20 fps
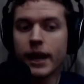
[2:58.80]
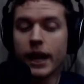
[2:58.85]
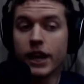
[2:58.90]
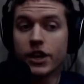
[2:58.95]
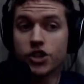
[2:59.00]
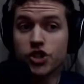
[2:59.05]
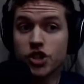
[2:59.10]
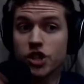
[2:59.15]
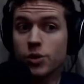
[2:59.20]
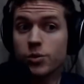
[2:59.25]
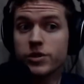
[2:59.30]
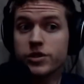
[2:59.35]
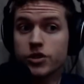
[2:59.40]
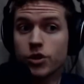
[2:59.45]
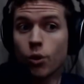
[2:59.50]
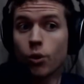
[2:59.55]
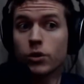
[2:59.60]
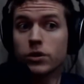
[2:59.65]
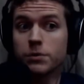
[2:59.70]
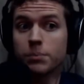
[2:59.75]
And she was
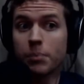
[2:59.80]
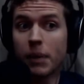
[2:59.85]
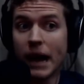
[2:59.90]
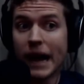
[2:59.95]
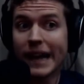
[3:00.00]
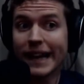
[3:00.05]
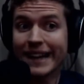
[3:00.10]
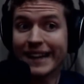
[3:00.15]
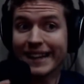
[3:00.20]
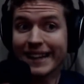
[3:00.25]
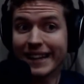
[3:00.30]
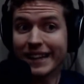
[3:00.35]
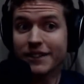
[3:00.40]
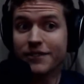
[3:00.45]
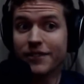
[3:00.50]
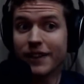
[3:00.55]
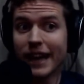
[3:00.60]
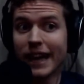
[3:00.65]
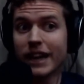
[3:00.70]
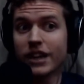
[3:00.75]
told by
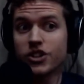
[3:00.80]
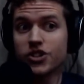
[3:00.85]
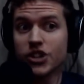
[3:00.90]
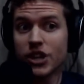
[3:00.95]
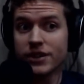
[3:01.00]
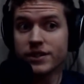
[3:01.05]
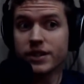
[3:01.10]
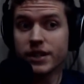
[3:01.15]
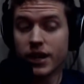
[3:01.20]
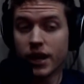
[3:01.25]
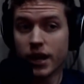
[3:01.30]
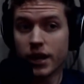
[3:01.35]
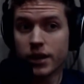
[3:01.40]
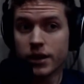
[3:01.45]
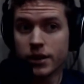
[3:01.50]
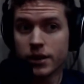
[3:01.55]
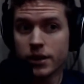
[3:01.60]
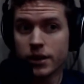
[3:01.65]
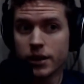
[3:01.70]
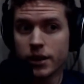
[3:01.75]
Cliff and Jessica
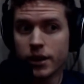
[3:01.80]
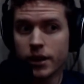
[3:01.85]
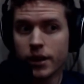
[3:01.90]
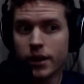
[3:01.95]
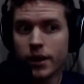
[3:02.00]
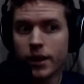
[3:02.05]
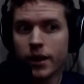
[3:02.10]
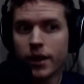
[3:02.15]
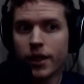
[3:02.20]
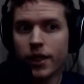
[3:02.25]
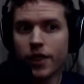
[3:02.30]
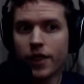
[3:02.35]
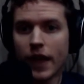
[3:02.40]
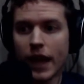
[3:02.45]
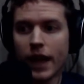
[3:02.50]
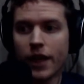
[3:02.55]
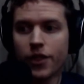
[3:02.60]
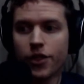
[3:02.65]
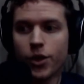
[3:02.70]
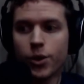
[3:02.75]

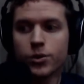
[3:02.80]
that